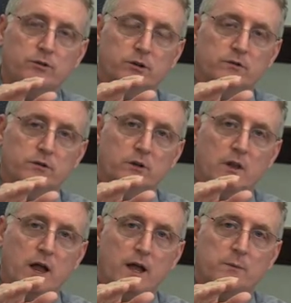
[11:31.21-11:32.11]
service
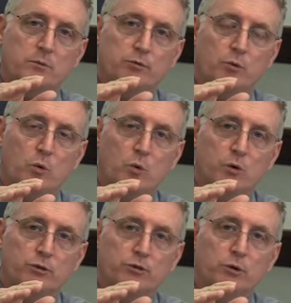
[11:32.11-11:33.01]
climbs
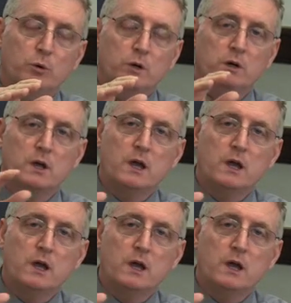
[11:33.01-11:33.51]
for sewer,